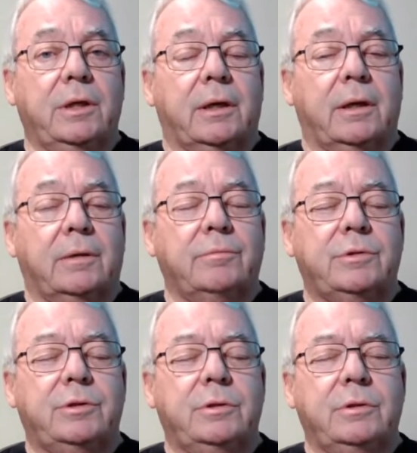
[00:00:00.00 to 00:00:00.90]
uh,
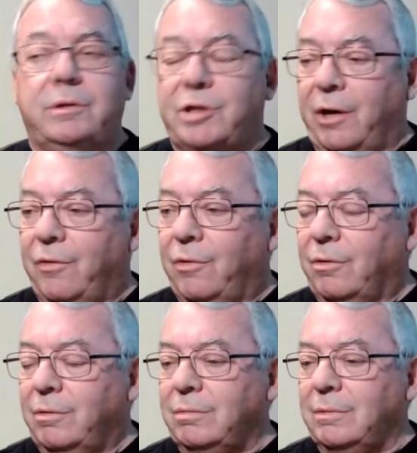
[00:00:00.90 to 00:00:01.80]

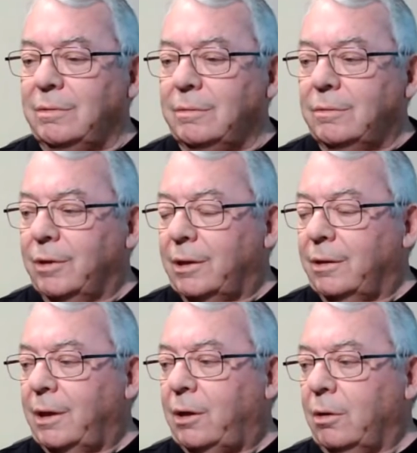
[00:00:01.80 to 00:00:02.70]
general what
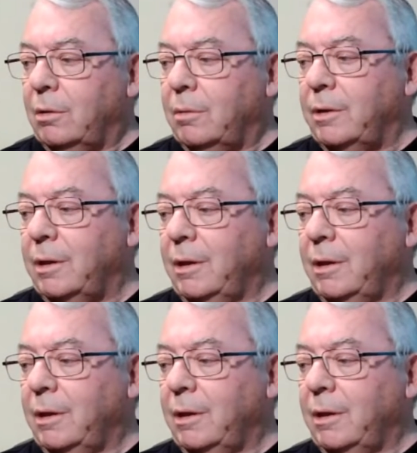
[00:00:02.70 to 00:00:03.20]
do they call them?